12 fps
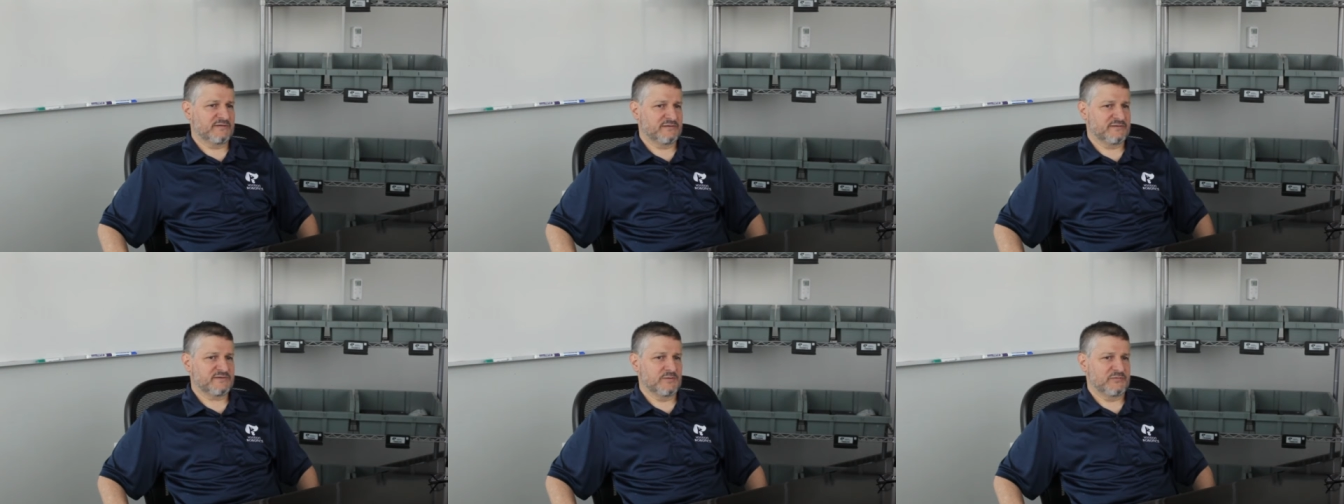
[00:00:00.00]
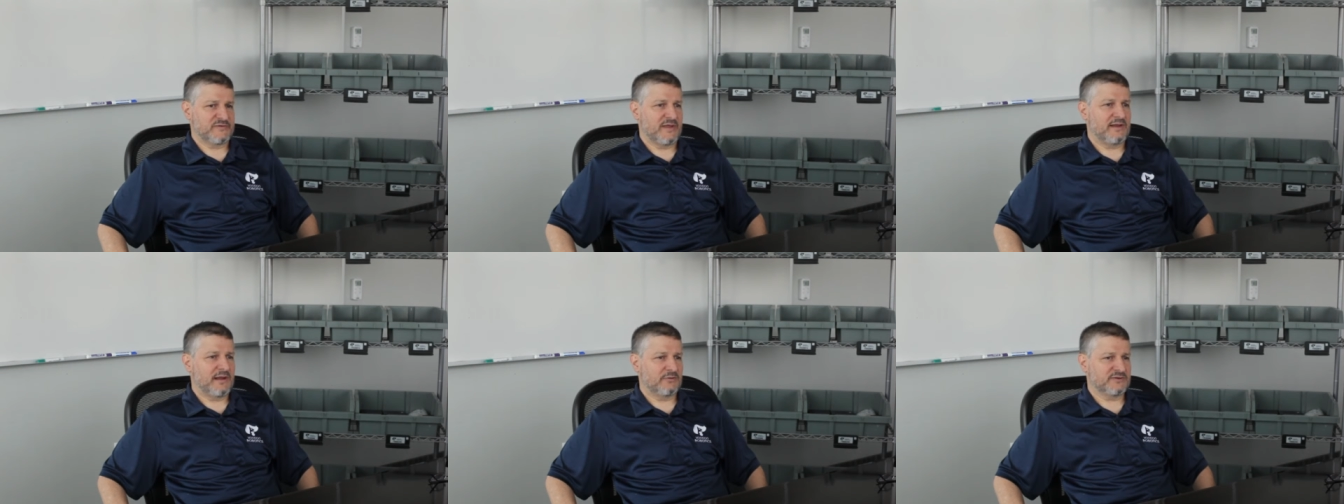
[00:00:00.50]
systems
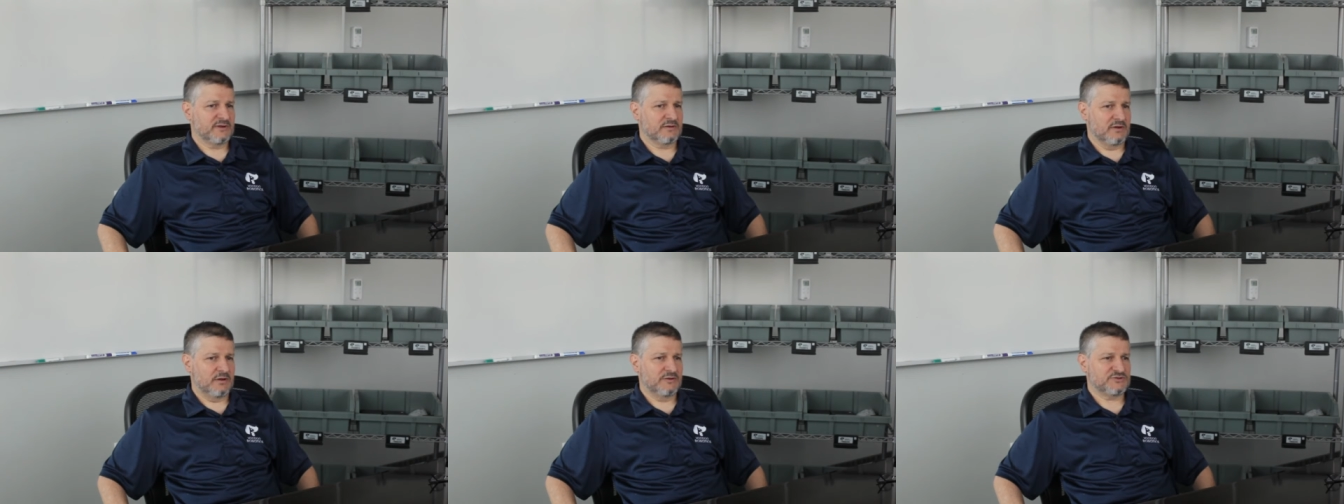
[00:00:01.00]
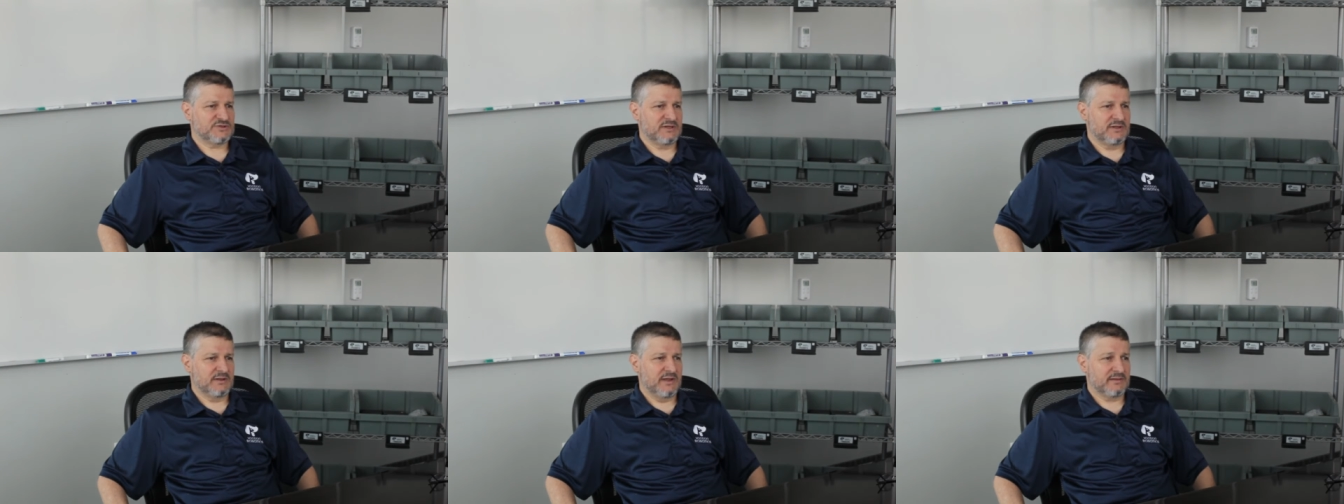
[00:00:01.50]
and our
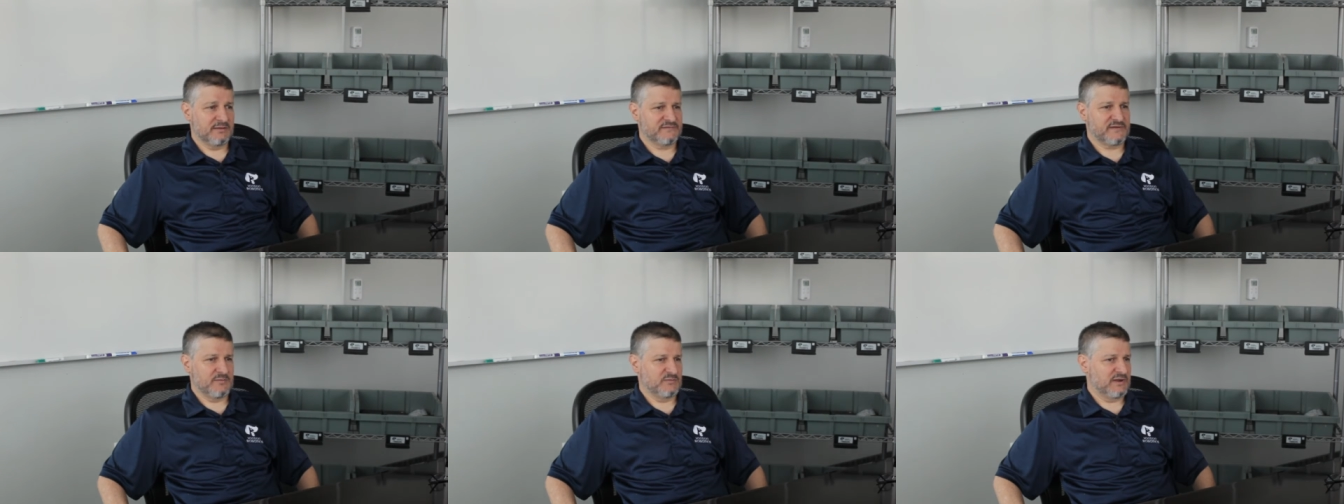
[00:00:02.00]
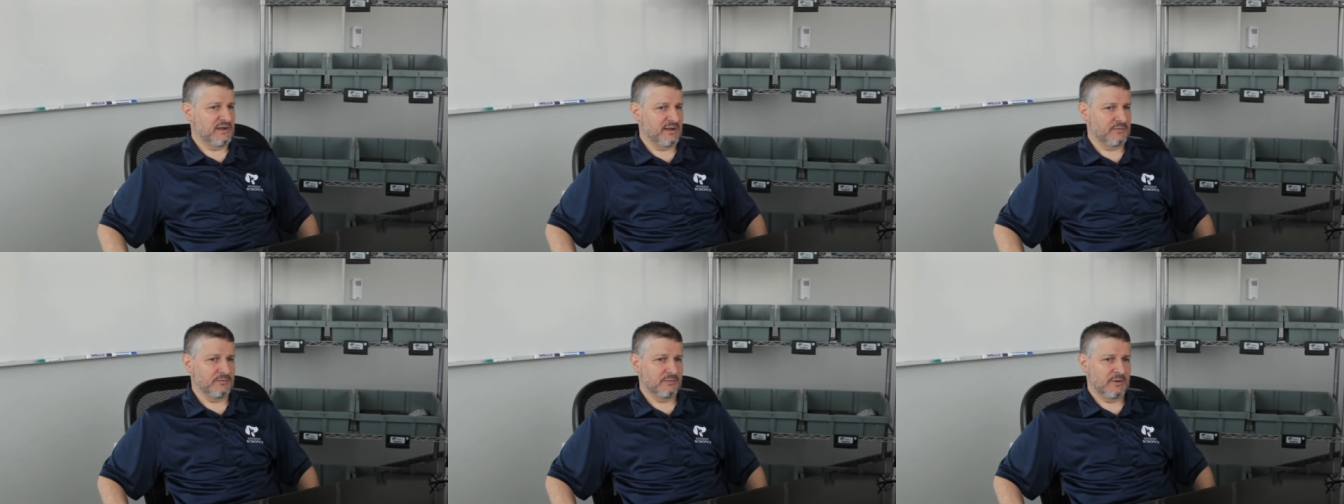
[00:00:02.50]
technology at the same
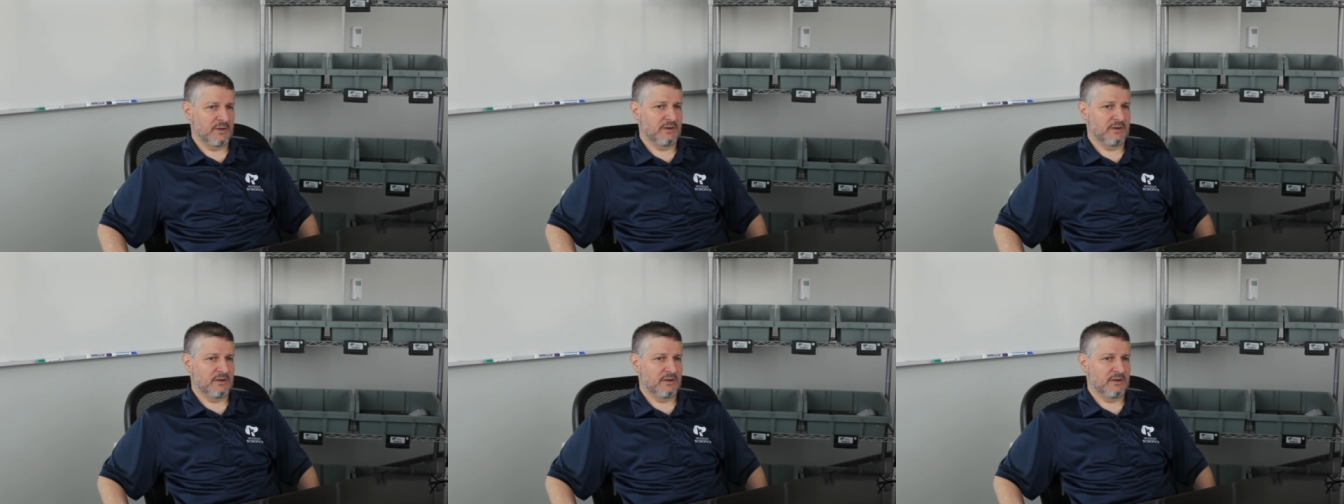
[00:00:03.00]
time.